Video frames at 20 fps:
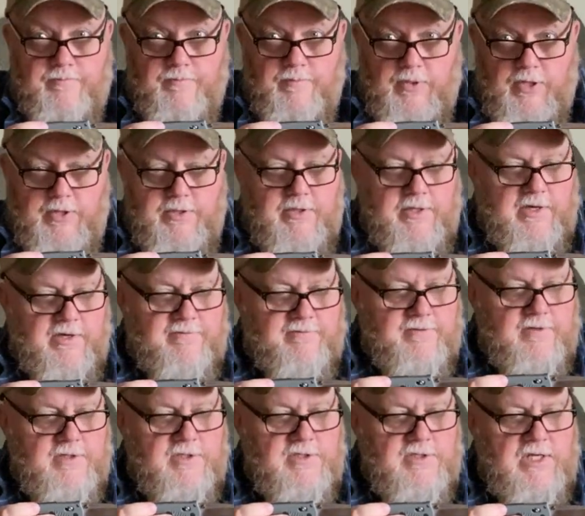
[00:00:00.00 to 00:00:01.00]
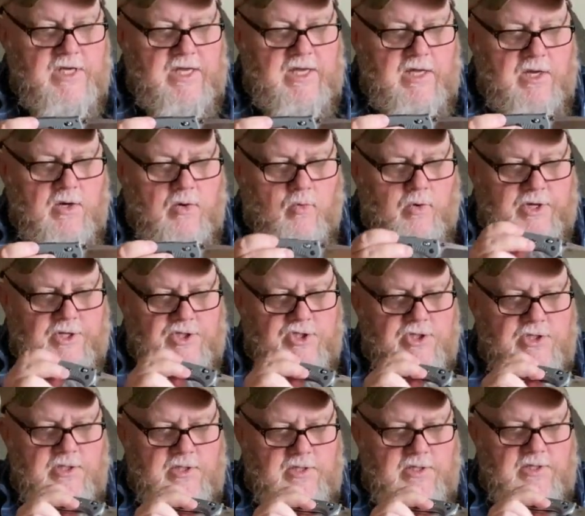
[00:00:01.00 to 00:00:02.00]
buck knife is,
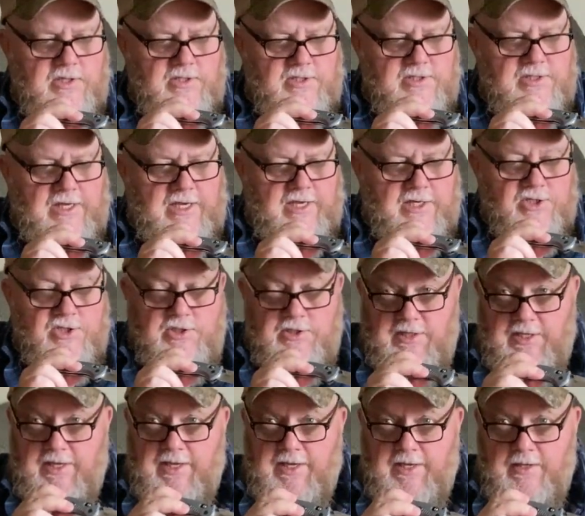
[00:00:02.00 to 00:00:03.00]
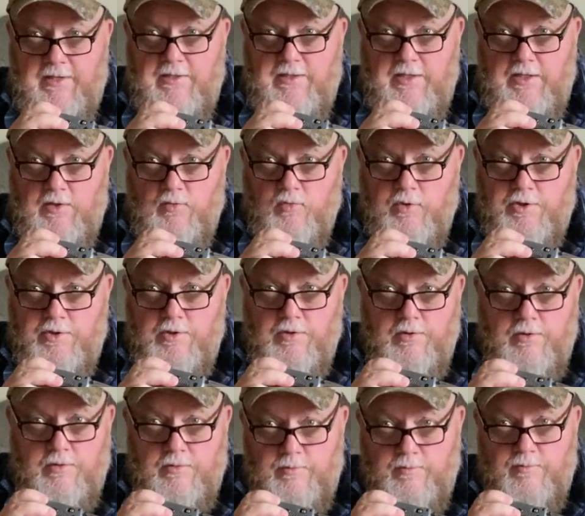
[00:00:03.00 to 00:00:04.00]
which is actually handy when
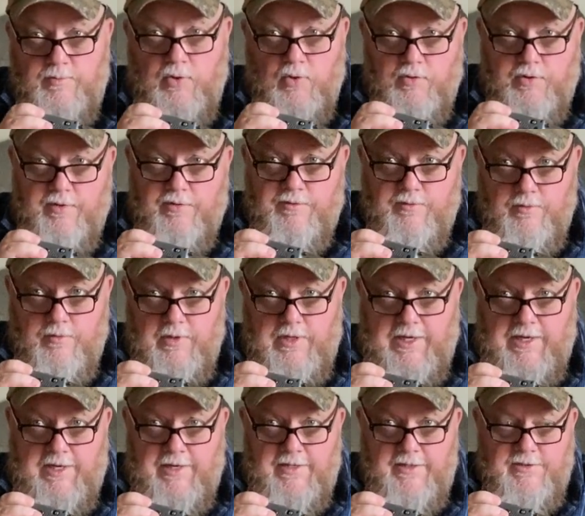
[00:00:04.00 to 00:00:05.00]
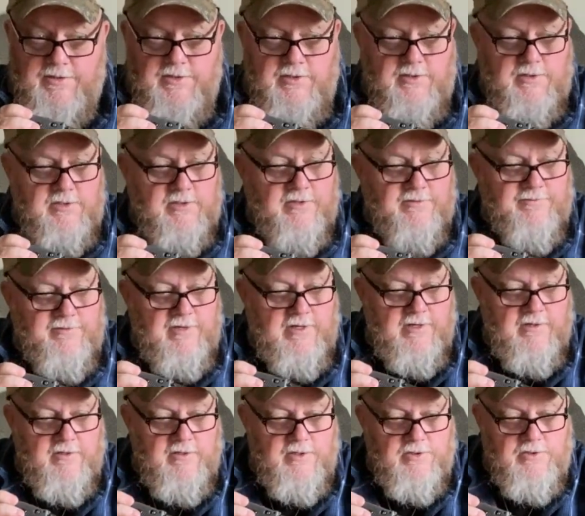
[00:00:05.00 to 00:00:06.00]
you're poking through hides and stuff of that
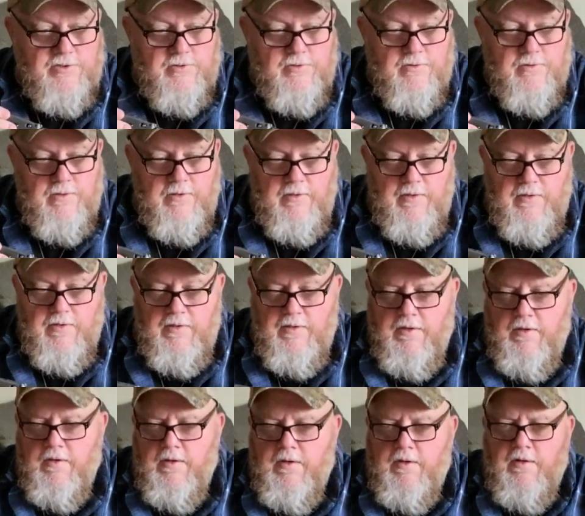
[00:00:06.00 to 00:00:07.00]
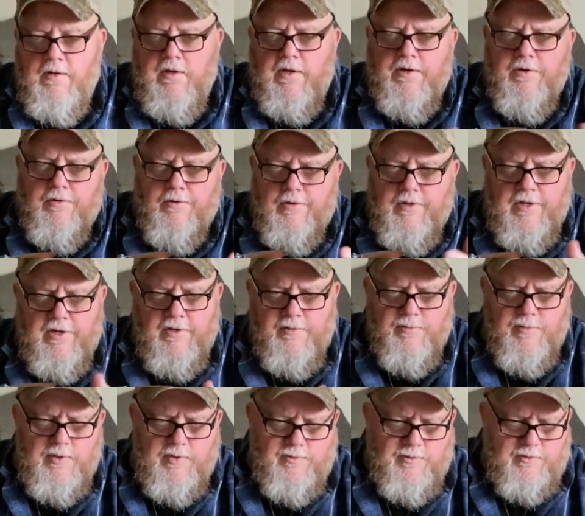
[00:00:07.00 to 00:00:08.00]
nature. I know a lot of
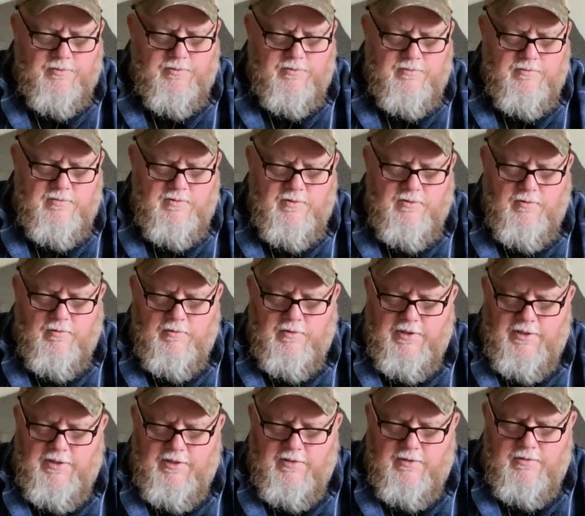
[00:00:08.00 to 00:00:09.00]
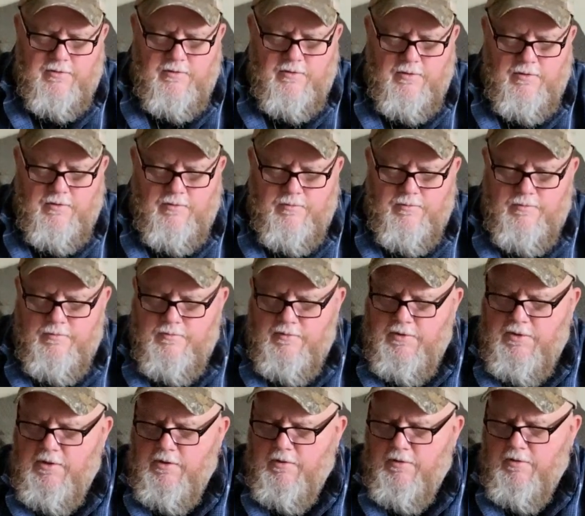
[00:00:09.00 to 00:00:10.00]
people don't like, you know,
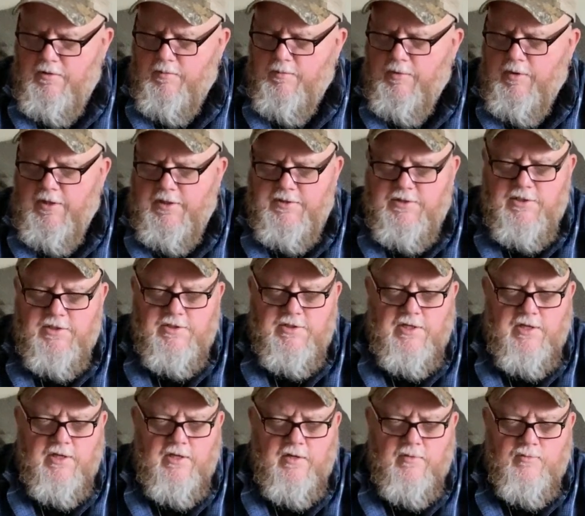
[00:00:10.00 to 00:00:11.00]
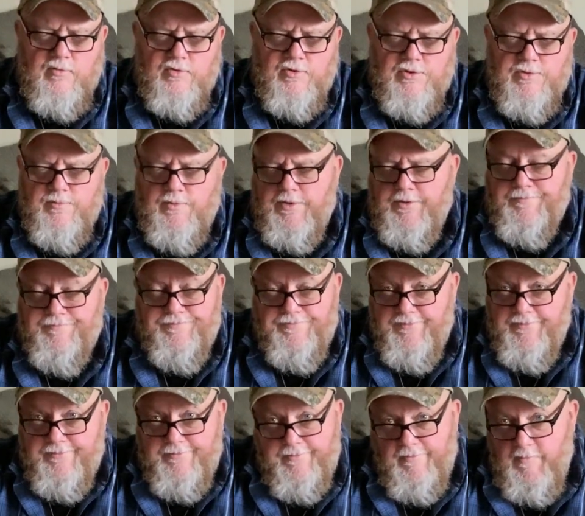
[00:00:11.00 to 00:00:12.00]
killing and processing animals, but
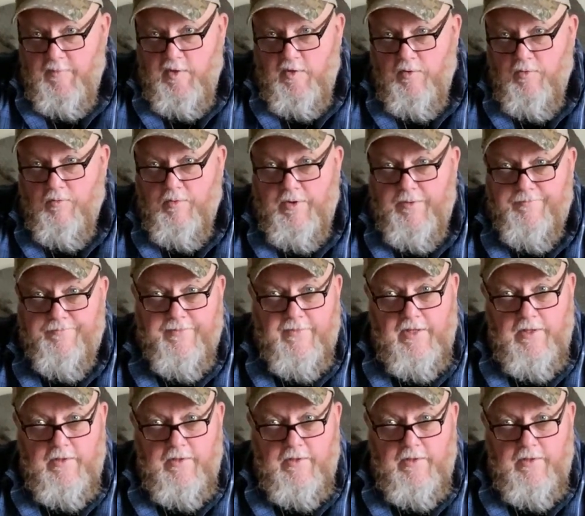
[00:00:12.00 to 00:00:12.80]
you know what?